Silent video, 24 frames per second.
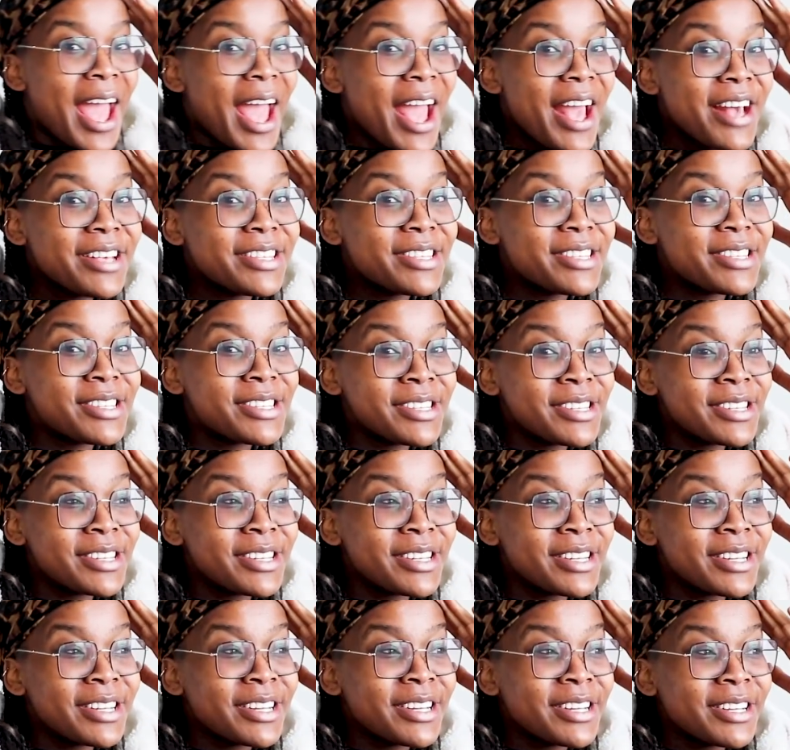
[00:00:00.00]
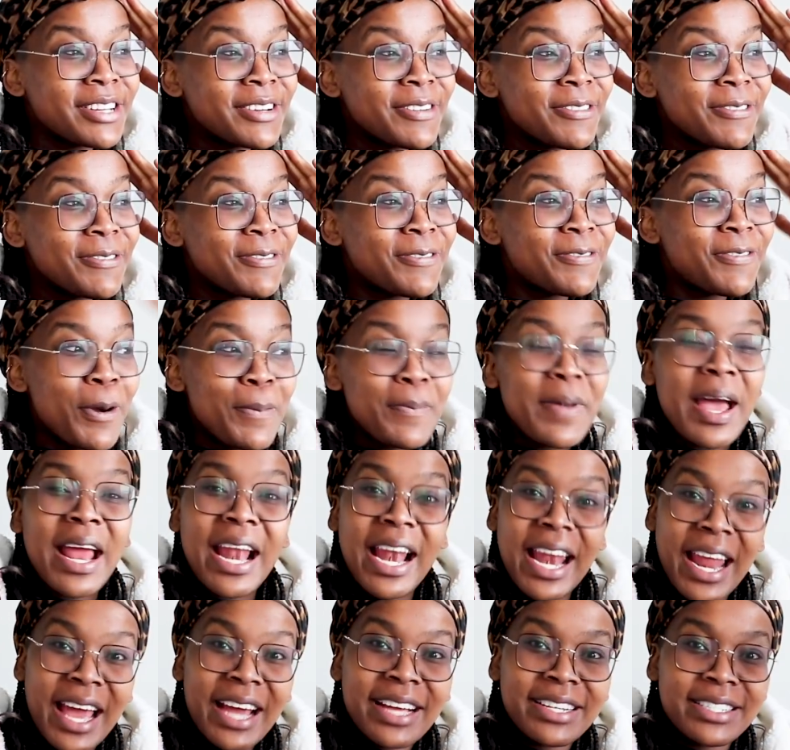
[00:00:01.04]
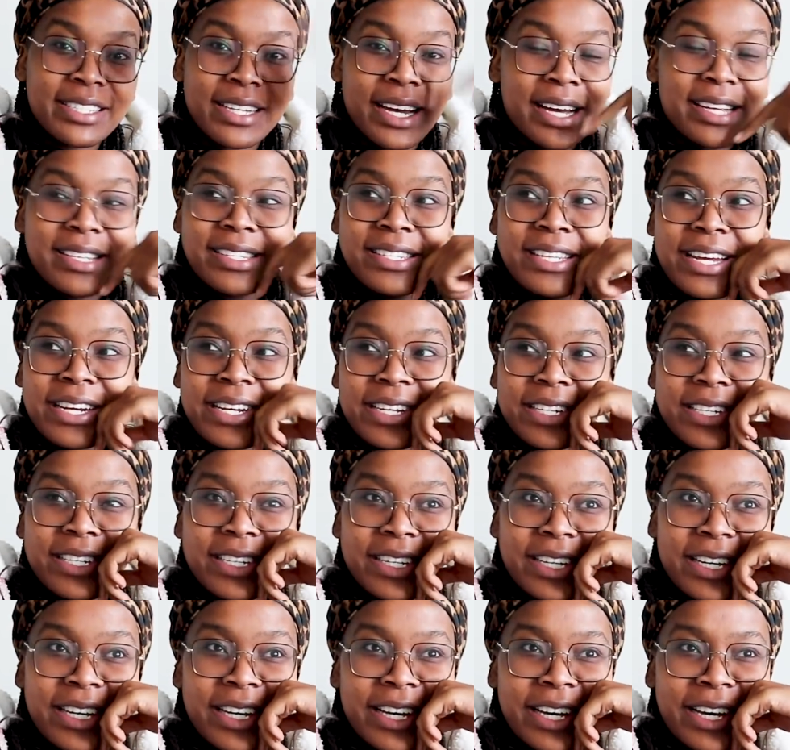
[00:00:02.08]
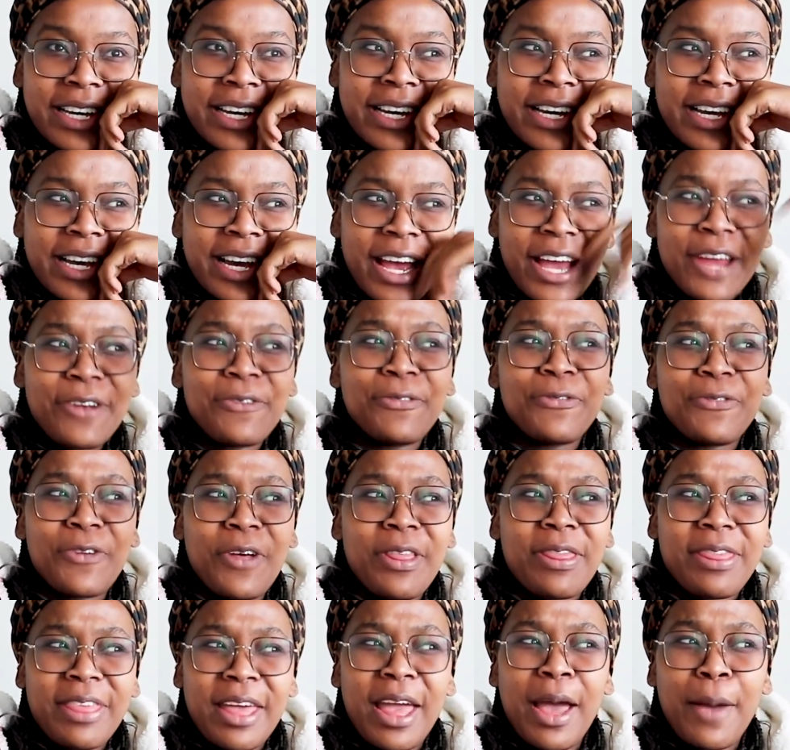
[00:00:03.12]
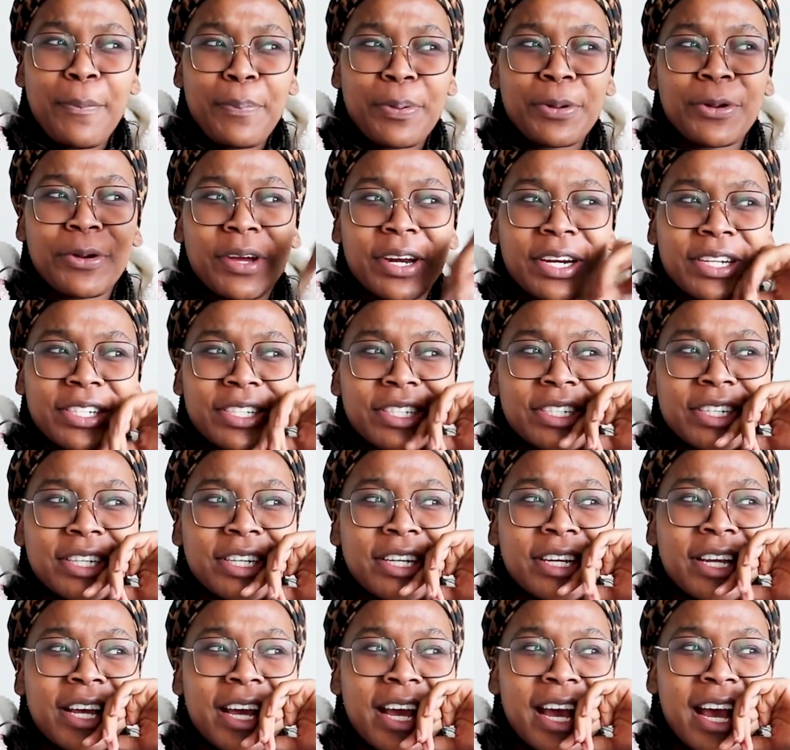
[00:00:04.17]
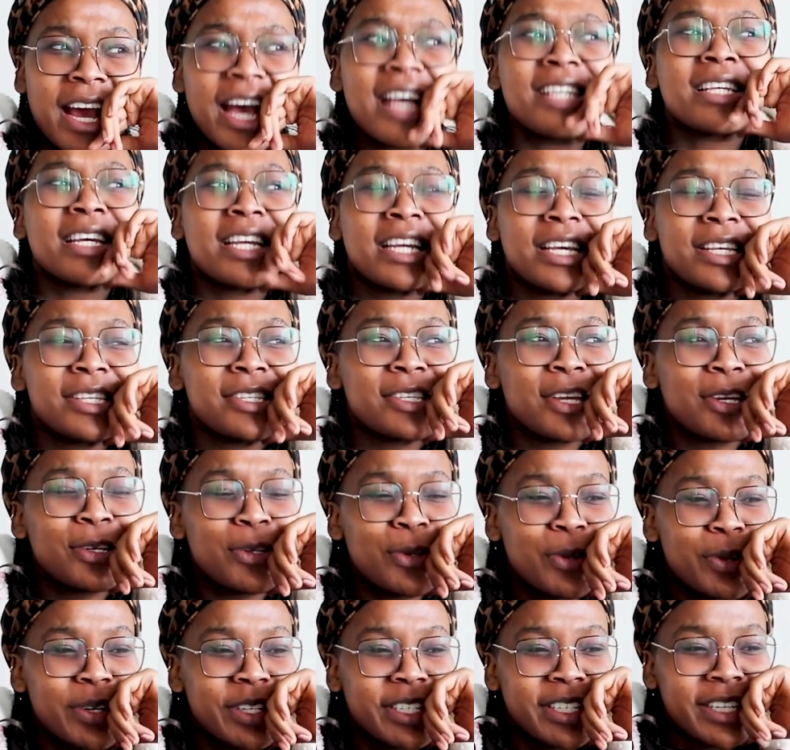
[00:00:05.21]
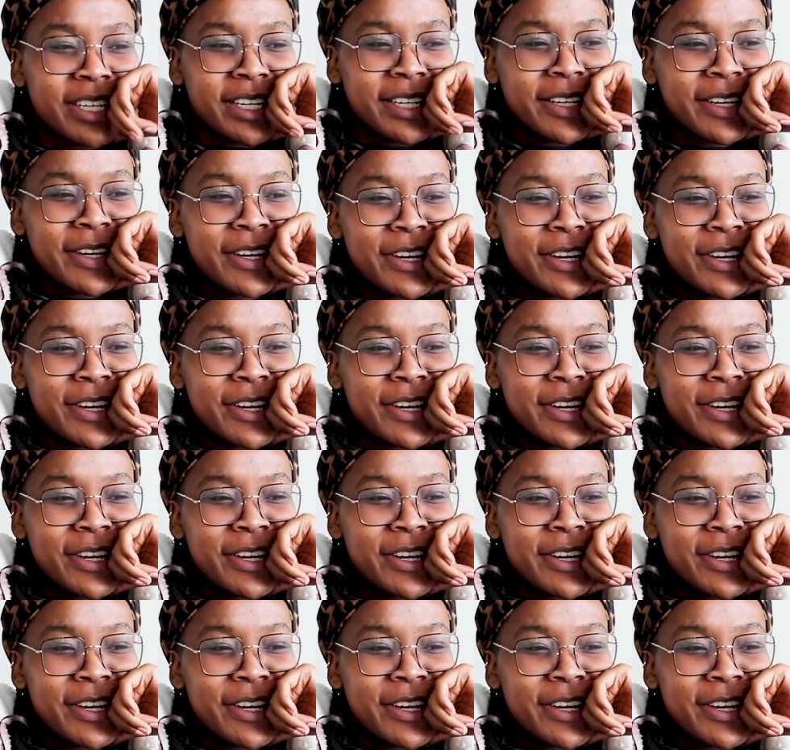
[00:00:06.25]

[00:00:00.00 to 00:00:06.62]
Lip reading: is for my lecture sanity and for their progression as an institution.